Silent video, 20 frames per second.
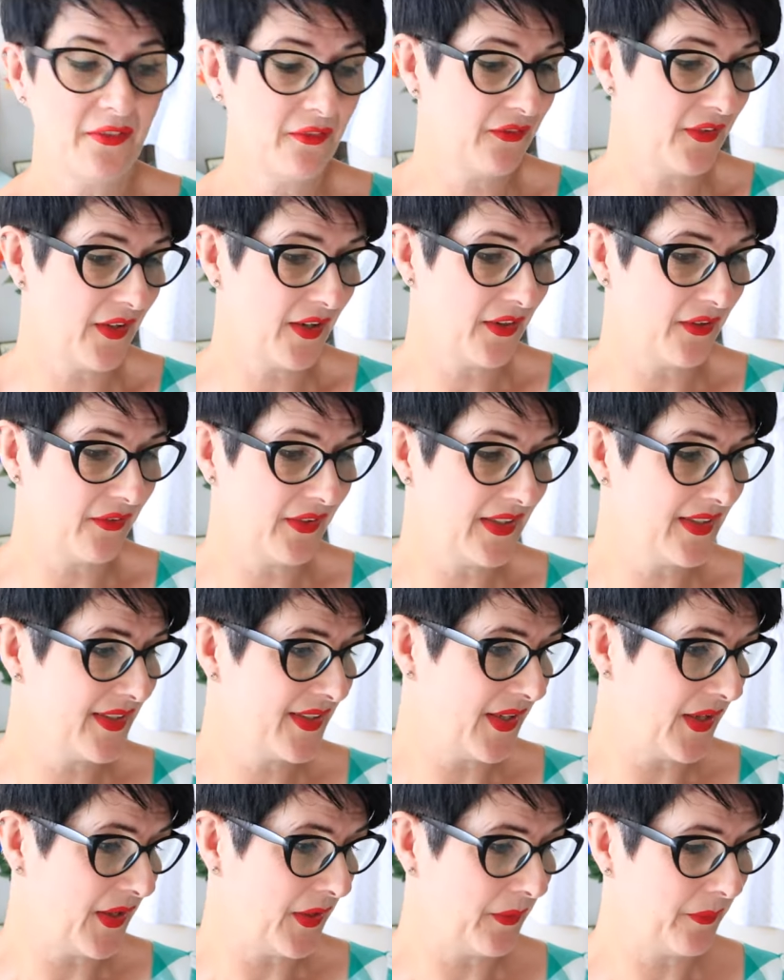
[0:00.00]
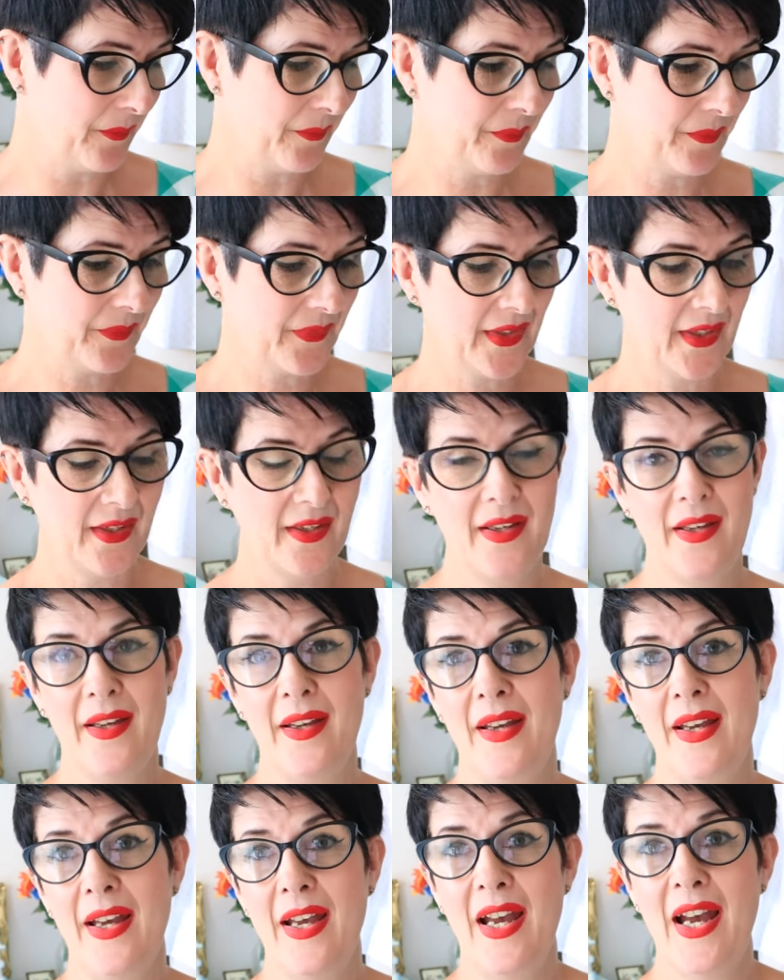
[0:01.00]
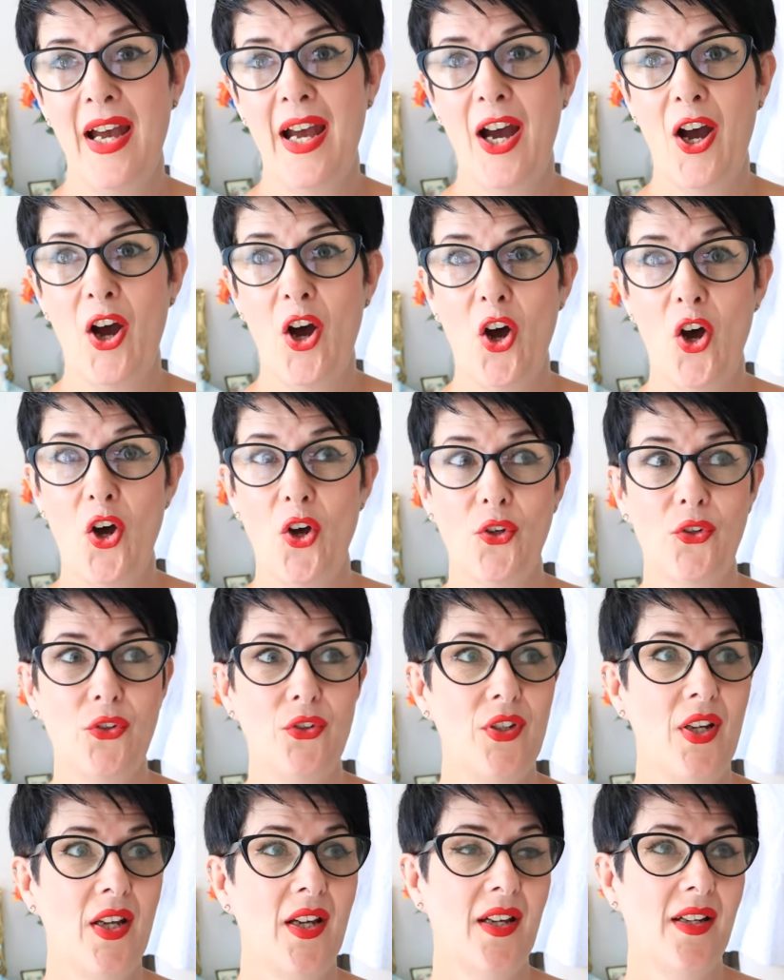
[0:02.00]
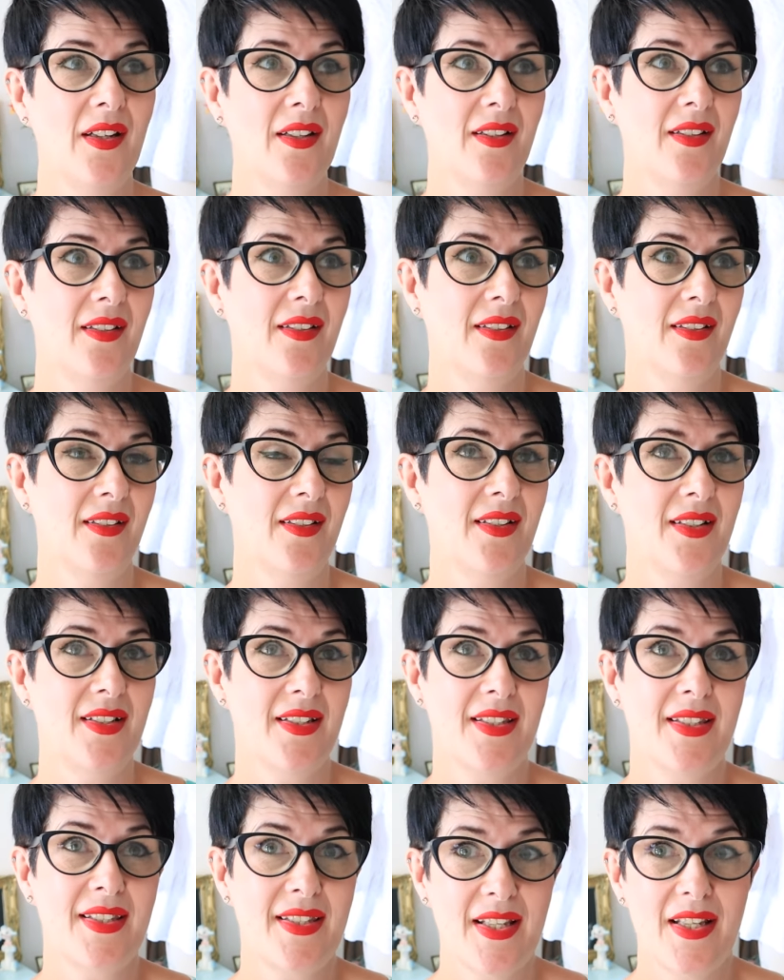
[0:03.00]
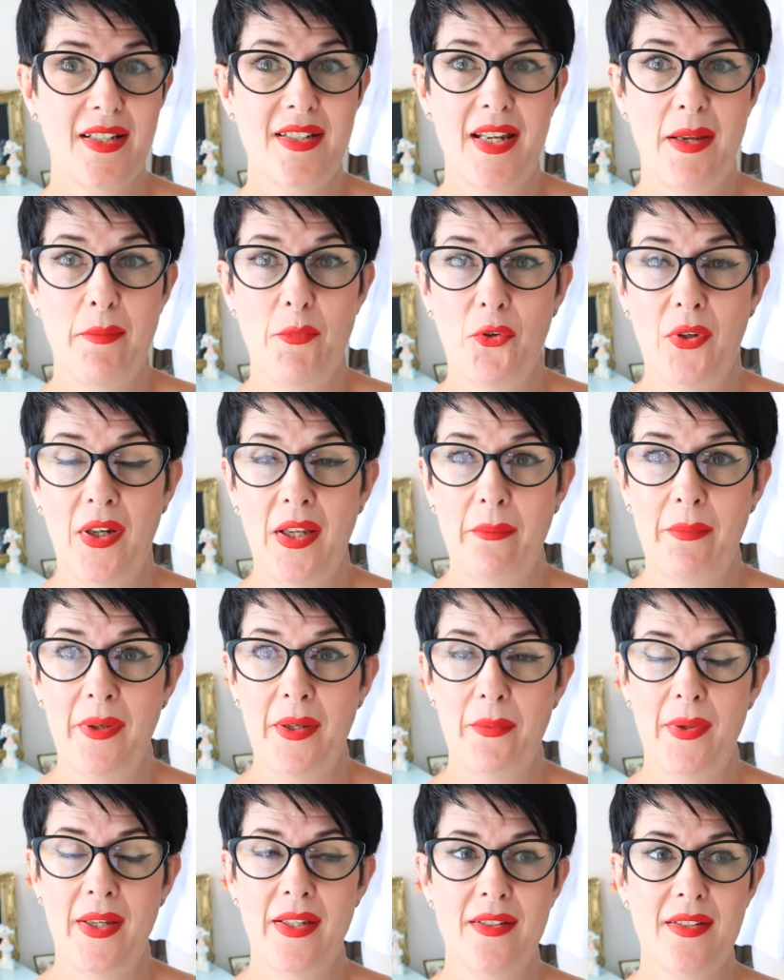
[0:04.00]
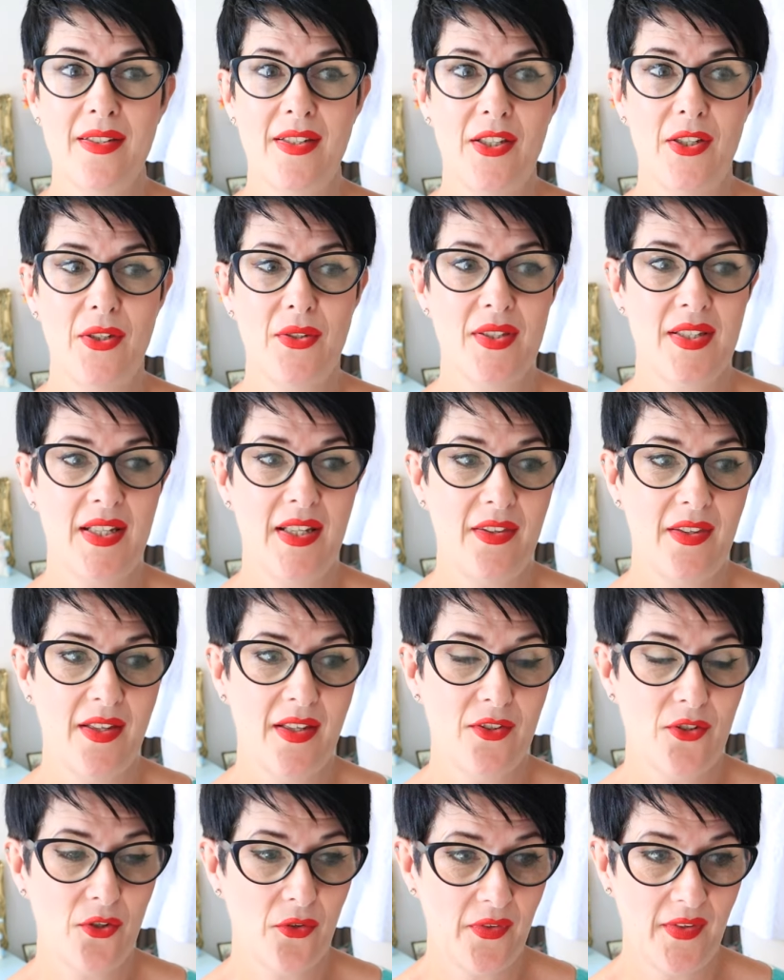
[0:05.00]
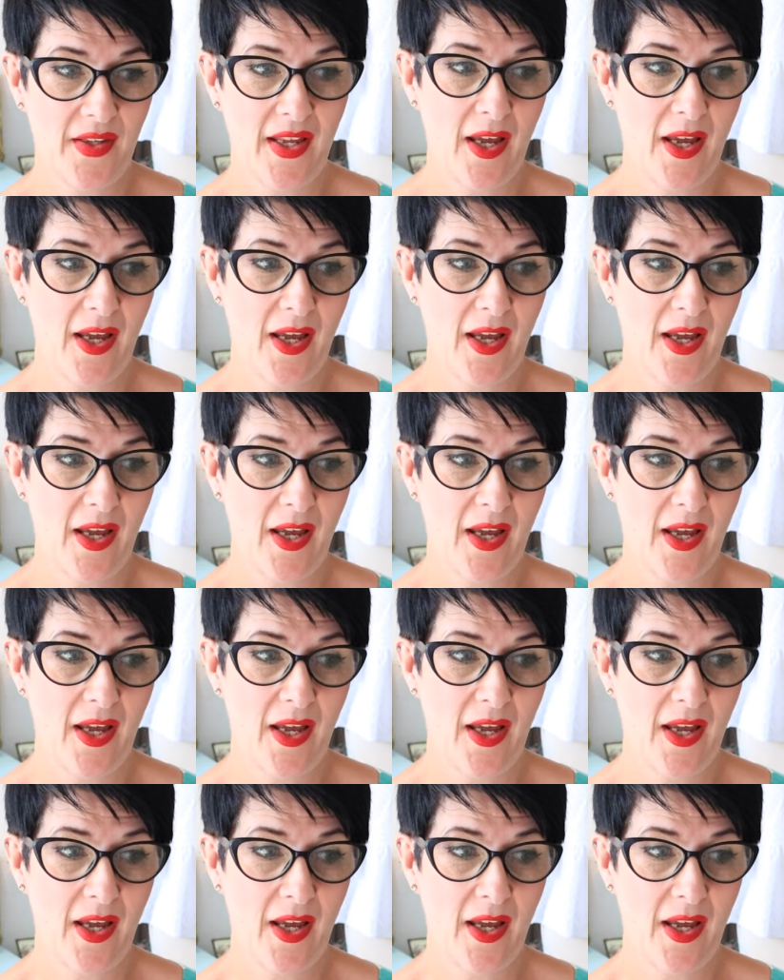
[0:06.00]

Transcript: further into. On Sunday morning, we went to see the Dorothy